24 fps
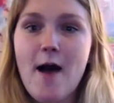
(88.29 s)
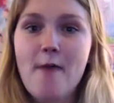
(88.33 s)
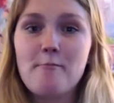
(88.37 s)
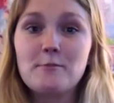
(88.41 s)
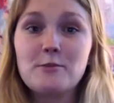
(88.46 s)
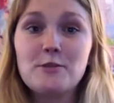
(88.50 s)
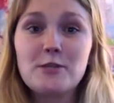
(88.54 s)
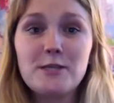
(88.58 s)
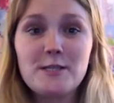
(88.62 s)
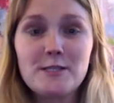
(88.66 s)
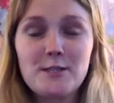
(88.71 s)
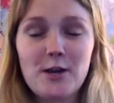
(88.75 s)

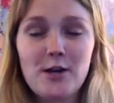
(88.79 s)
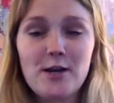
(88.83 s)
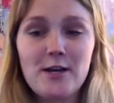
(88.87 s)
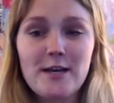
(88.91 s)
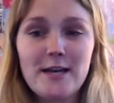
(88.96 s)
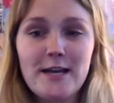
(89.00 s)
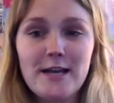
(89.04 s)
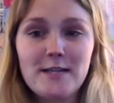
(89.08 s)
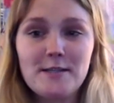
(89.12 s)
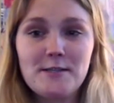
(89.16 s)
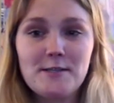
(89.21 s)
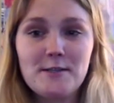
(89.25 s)
She started an
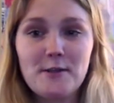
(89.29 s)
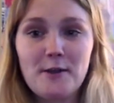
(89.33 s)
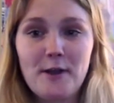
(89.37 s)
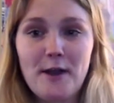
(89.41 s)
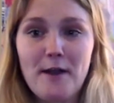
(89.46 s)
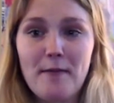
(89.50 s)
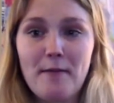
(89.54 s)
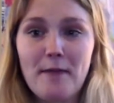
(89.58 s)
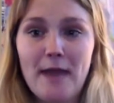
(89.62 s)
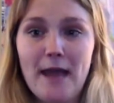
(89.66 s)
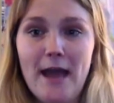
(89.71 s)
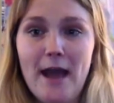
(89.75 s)

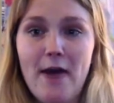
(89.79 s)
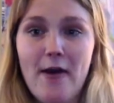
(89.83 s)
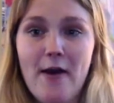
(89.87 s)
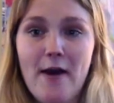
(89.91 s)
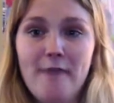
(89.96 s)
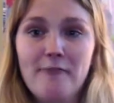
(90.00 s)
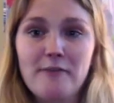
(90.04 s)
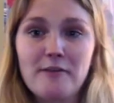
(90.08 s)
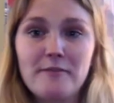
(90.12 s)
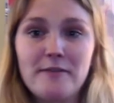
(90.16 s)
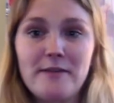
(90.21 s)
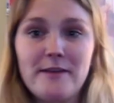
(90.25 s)
Instagram account
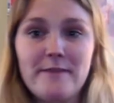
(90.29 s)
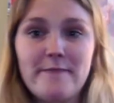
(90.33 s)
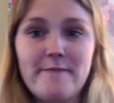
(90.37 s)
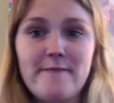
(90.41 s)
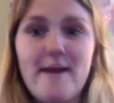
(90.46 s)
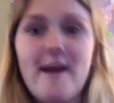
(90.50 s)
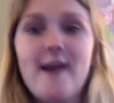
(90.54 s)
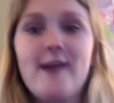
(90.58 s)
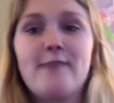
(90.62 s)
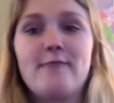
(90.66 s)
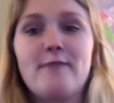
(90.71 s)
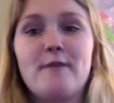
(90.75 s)
after being
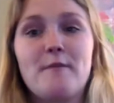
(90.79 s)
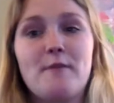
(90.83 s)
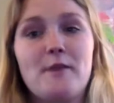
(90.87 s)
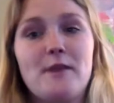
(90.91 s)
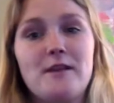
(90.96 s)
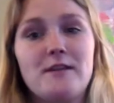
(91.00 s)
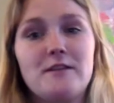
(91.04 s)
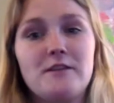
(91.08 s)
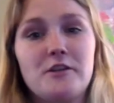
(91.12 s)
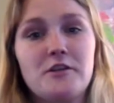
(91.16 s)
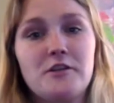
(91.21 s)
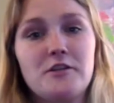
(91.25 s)
fired from her
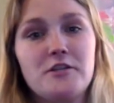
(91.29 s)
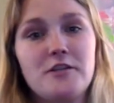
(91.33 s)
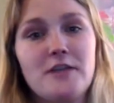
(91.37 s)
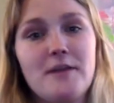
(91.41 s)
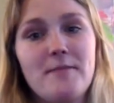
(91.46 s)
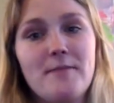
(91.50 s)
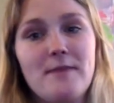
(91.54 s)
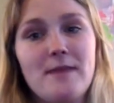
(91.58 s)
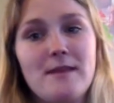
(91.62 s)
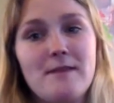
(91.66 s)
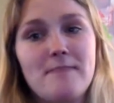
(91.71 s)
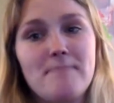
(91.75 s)
internship
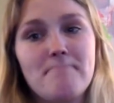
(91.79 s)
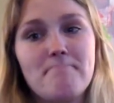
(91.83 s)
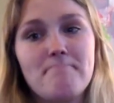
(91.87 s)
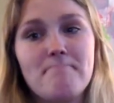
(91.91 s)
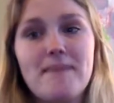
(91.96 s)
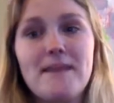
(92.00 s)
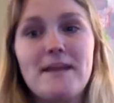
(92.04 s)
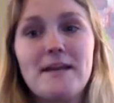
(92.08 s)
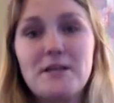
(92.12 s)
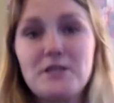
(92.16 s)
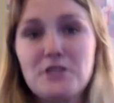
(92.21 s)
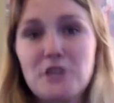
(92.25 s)
and
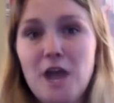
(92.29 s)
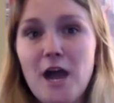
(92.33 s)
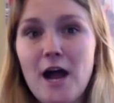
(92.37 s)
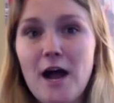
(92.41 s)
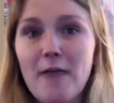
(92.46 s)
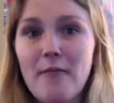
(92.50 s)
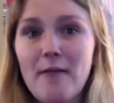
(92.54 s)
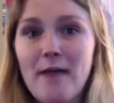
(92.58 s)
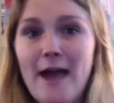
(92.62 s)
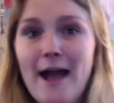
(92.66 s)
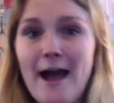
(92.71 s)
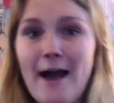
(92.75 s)
made a job
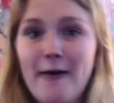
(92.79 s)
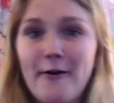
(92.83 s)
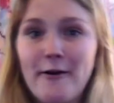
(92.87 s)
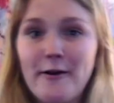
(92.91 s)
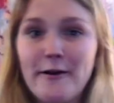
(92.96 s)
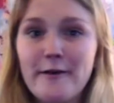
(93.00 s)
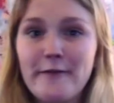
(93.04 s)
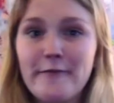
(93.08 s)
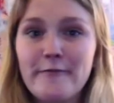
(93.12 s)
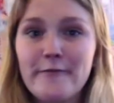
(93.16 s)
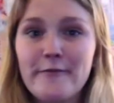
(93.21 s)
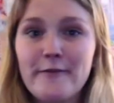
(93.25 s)
out
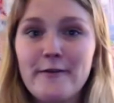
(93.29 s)
of